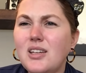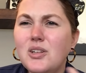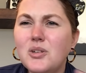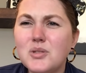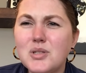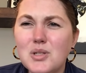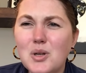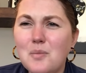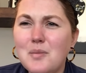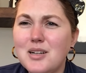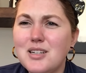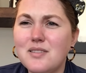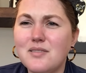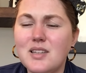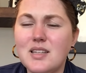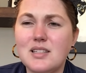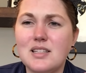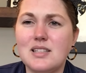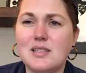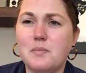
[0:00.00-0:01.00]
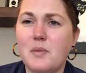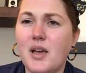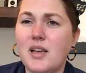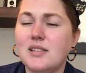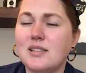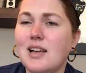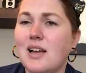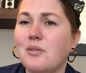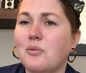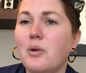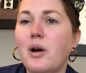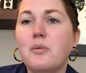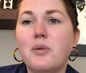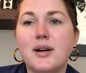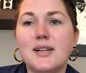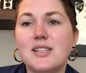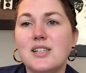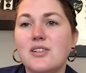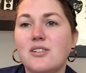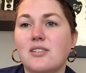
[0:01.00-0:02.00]
So much of this is based on what
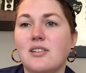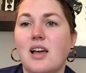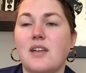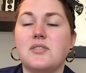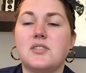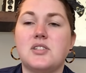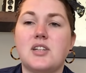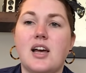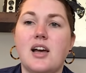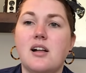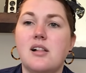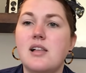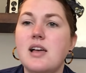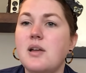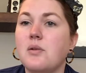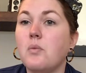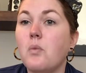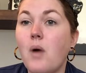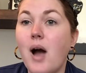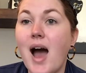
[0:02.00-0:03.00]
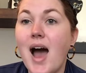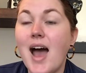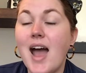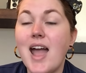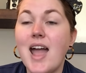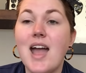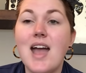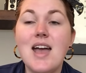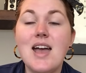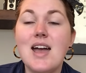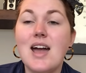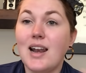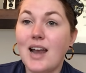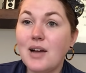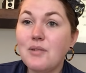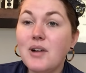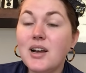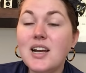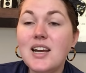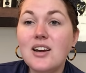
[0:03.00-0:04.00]
works in your lifestyle and why. And I
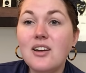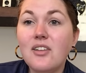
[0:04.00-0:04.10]
want to hear